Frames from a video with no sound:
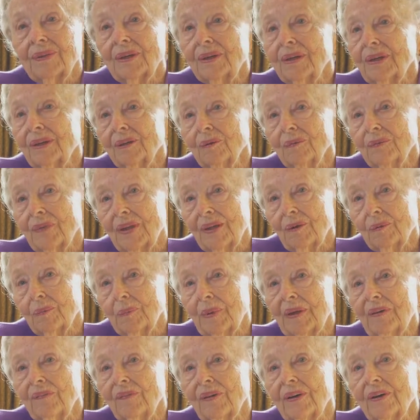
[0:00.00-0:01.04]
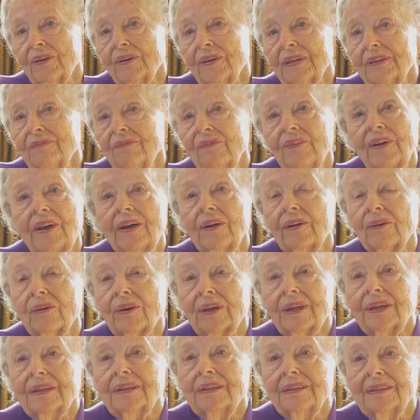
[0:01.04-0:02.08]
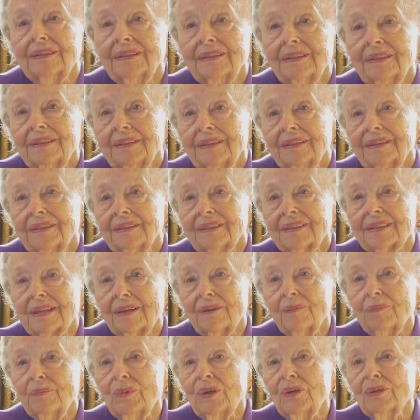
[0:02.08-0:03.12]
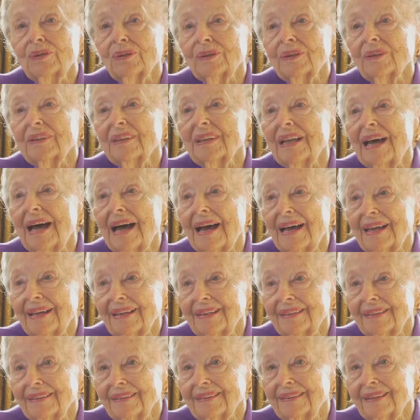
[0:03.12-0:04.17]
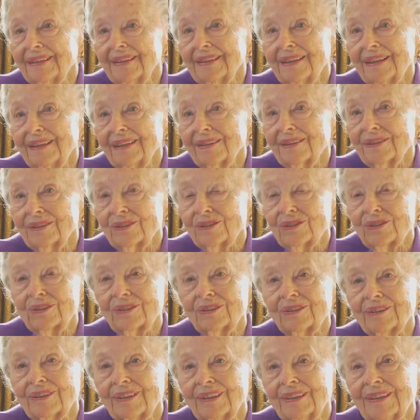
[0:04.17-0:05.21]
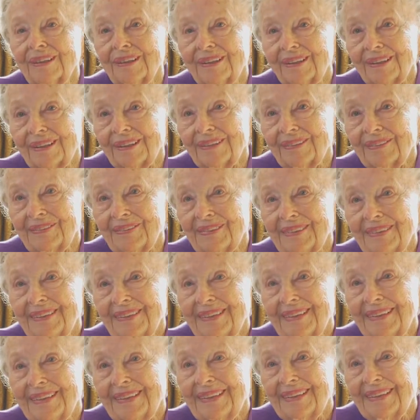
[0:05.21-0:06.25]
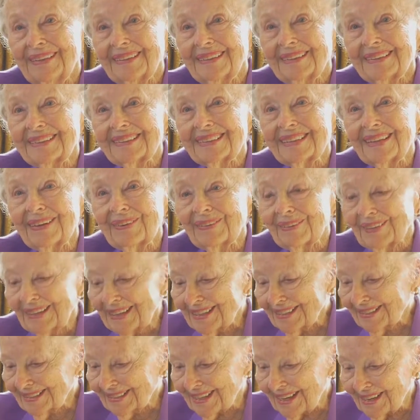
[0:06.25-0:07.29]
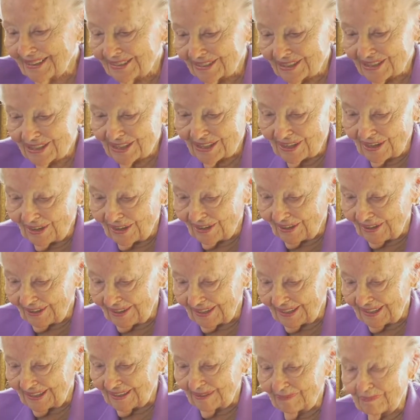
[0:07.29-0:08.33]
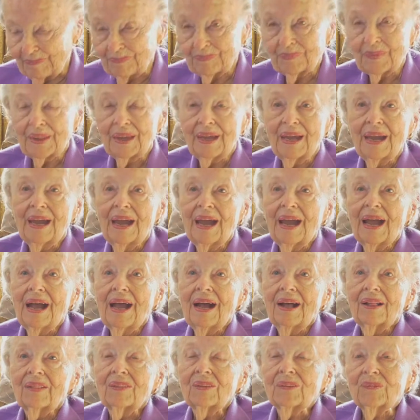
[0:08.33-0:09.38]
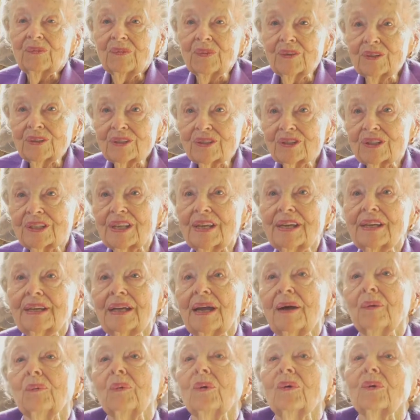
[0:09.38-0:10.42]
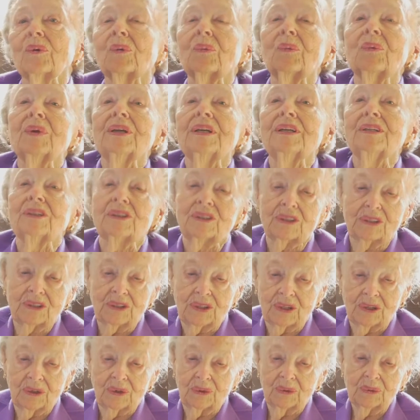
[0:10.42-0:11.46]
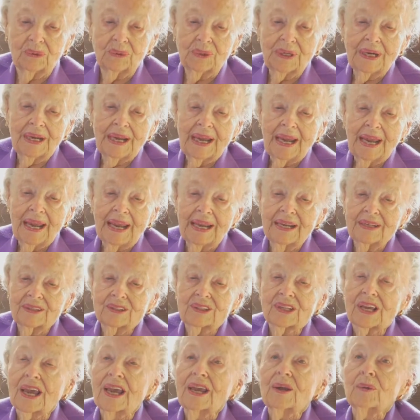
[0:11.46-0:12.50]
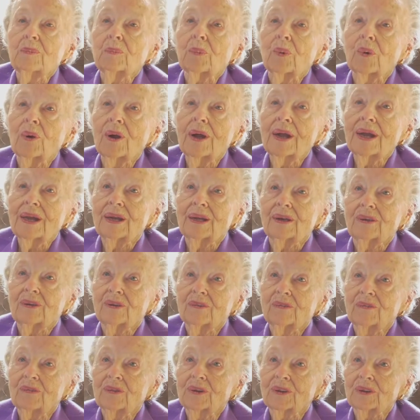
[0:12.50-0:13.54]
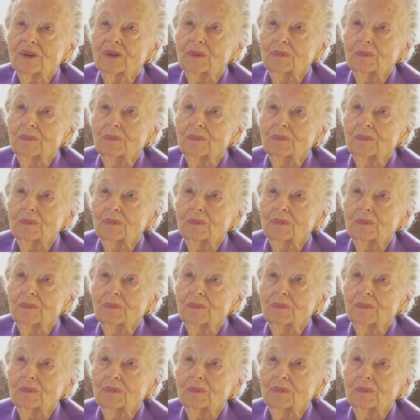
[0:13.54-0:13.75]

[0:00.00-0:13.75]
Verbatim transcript: it'll, they'll be very varied. Some you'll like, and others you'll love. So let's get started. The first thing I want to read to you is a prayer for the